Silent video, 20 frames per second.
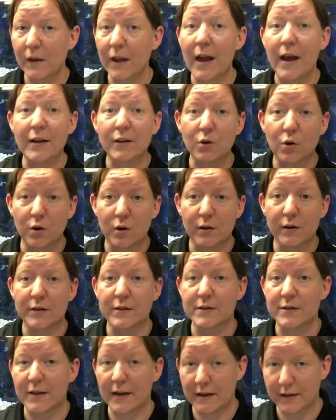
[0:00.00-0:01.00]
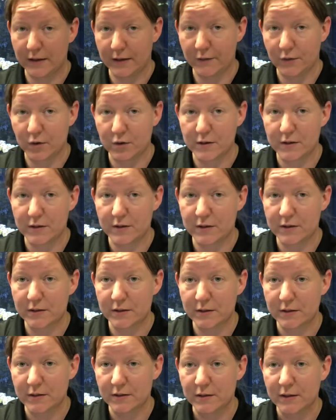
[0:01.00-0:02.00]
and corals and inverts.
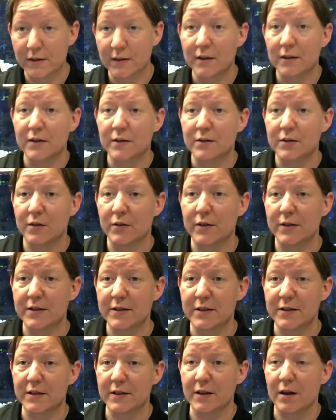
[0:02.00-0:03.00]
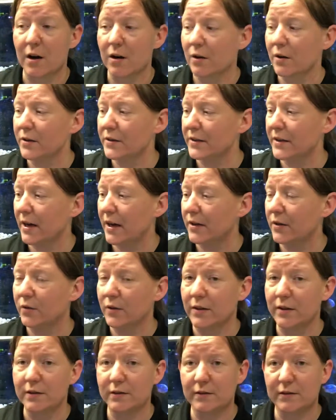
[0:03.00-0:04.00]
So this is an RODI
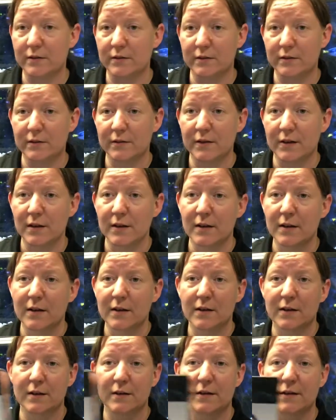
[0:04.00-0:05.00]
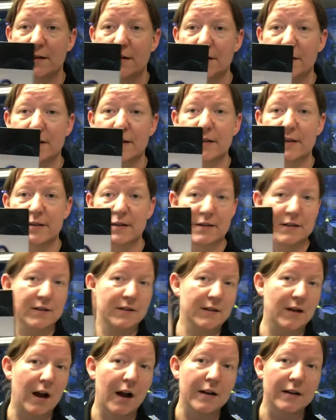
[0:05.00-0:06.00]
unit. This is
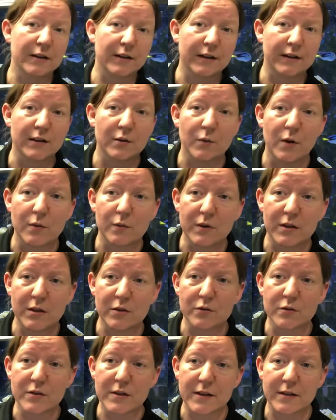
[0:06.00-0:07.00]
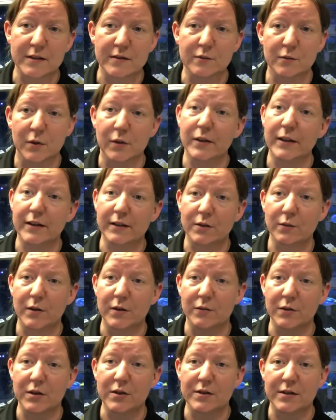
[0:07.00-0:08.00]
kind of like the one we use at, well, like the
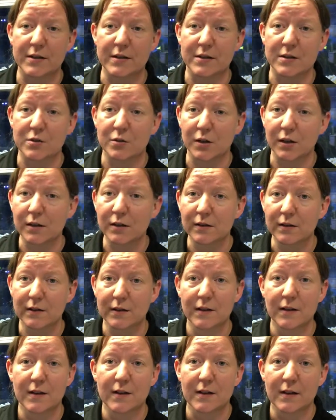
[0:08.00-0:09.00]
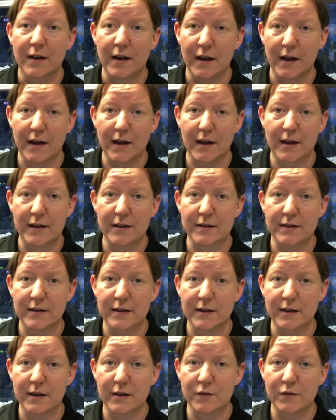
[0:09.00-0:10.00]
one we use at the store. And
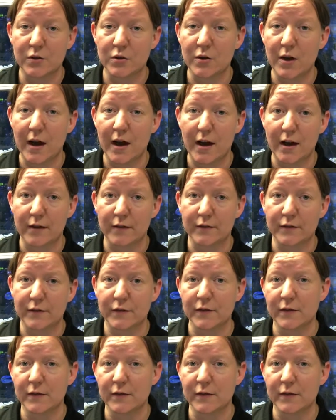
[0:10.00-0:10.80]
if you have